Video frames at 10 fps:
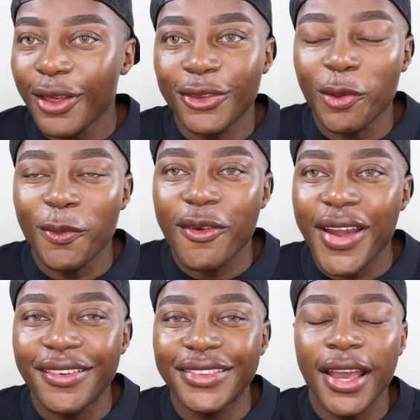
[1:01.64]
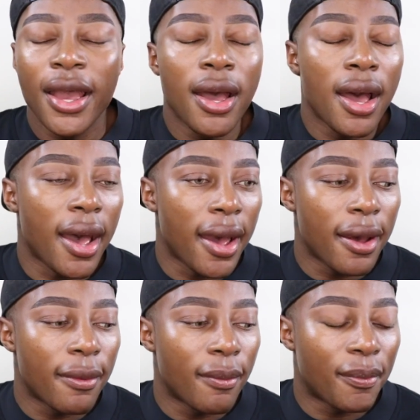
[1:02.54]
somewhere around.
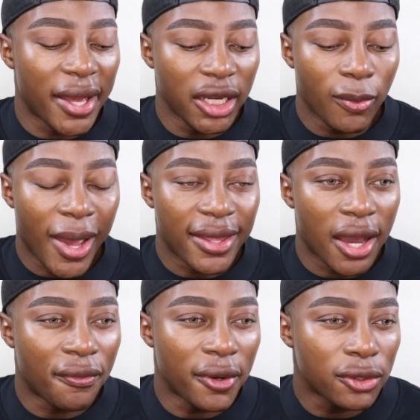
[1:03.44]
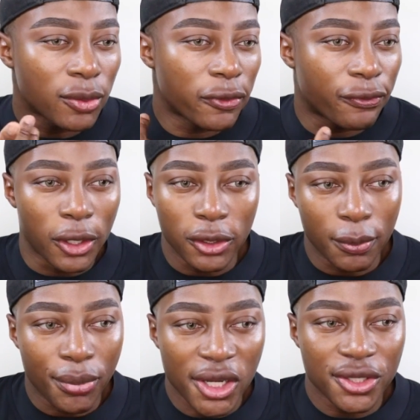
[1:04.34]
But anyway, yeah, I thought I'd do a new
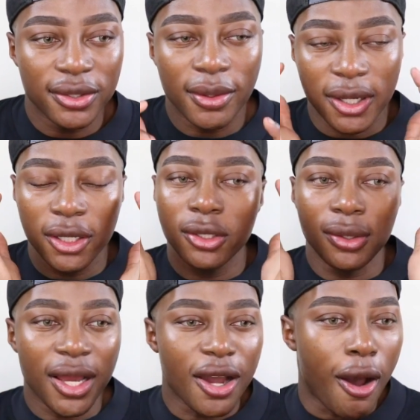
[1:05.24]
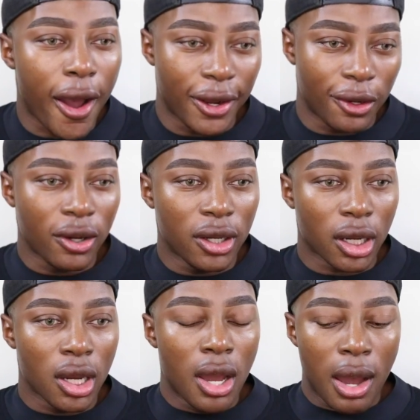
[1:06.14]
impressions. I'm gonna do like an eye
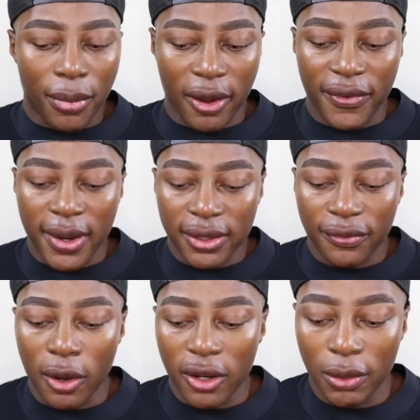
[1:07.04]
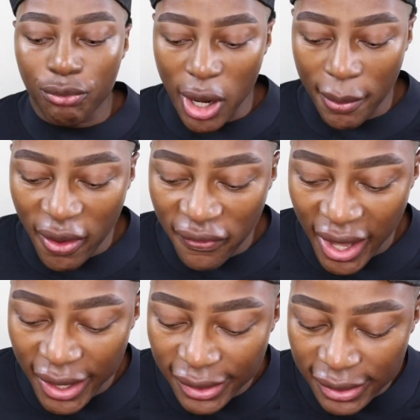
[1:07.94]
look, but first of all, I'm gonna prime my
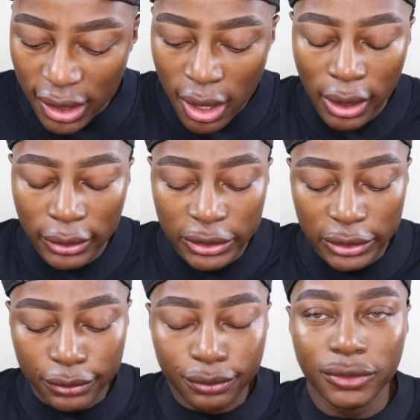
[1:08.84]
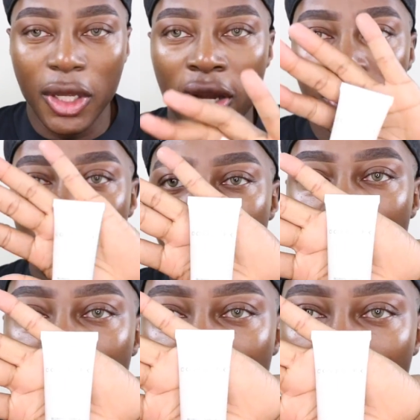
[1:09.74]
face. I'm gonna
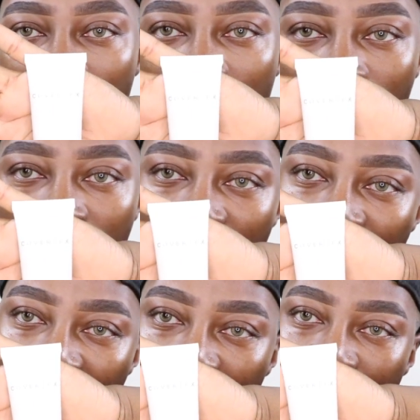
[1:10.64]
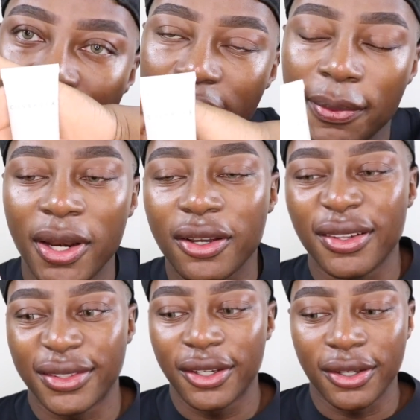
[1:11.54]
use the CoverFX, you probably
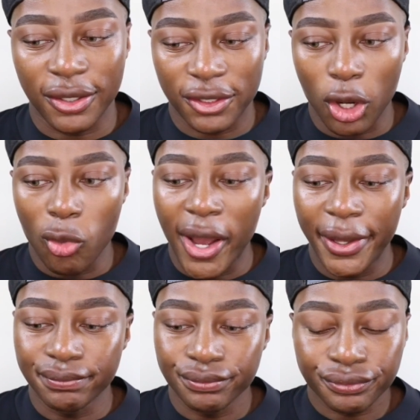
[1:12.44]
can't see it because it's so white,